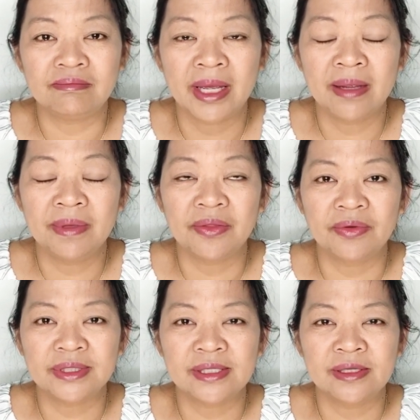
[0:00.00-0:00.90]
maybe there
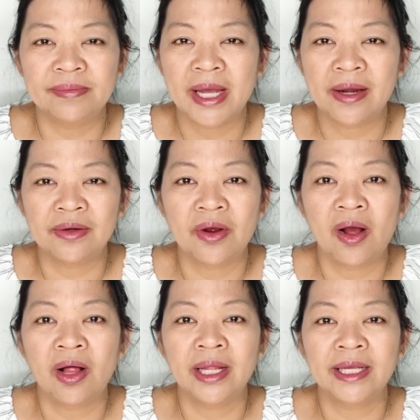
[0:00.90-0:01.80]
was a little bit, I don't know.
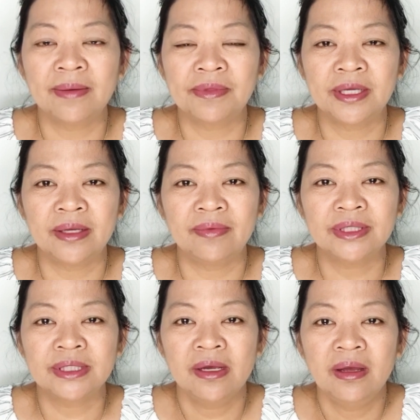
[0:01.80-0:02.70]
All I kept thinking
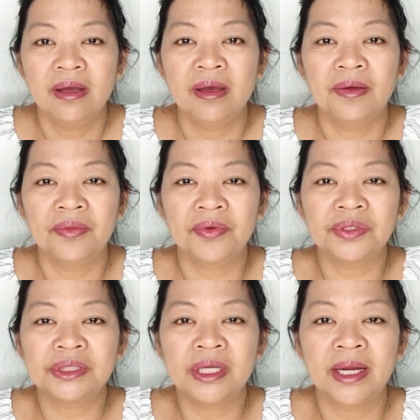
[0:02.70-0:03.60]
was,
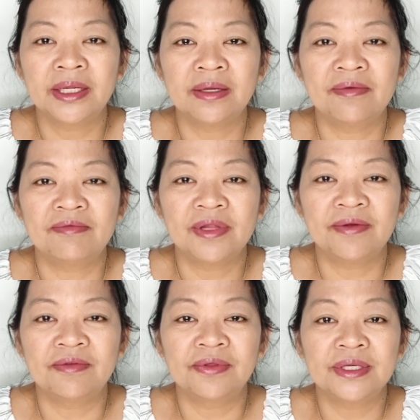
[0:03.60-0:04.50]
there's not enough
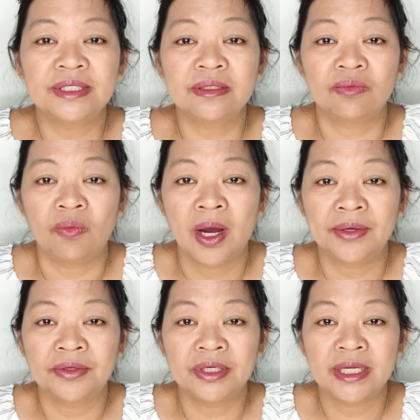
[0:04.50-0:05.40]
flavor, this is
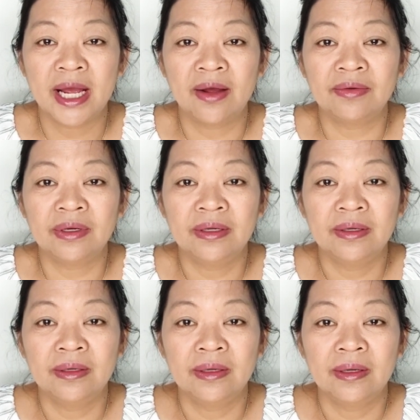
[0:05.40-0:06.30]
watered down.
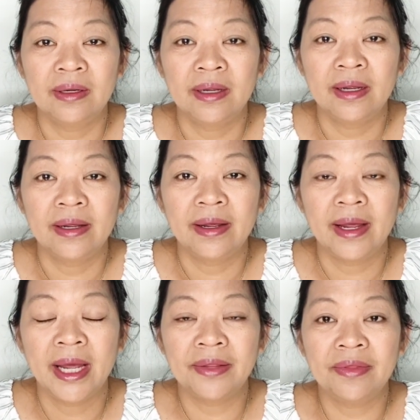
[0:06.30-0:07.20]

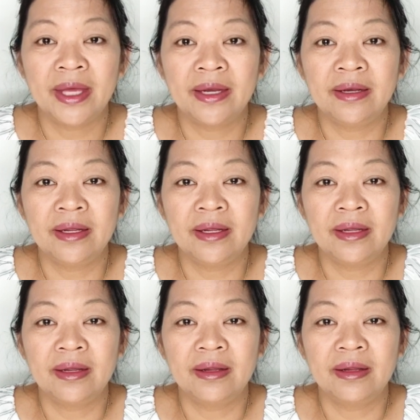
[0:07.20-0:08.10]
And then
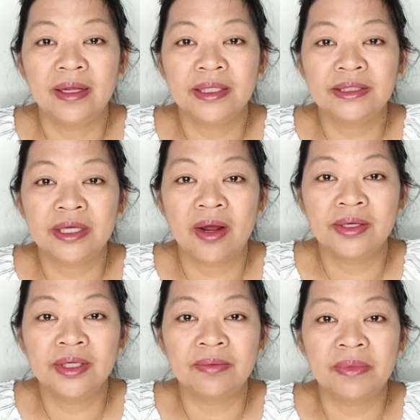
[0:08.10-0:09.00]
it
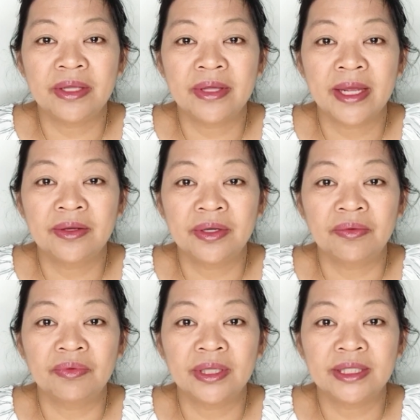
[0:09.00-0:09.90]
dawned on me that I
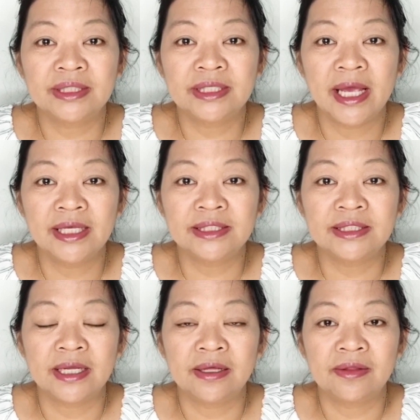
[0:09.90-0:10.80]
couldn't really
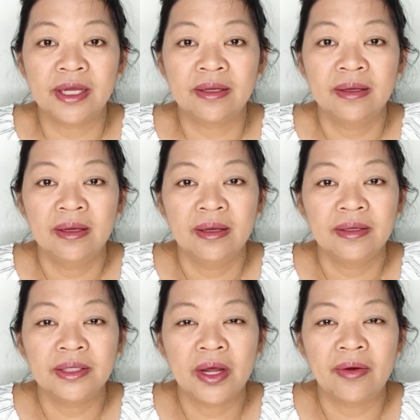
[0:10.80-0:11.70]
taste anything.
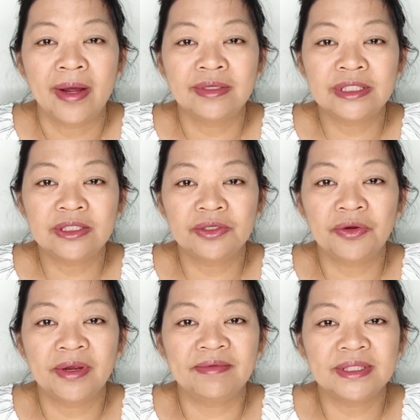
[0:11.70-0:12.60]
You know, I was still
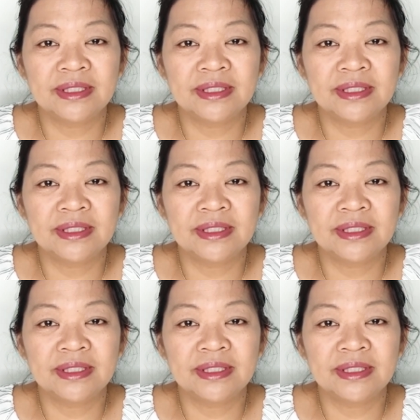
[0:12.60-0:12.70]
craving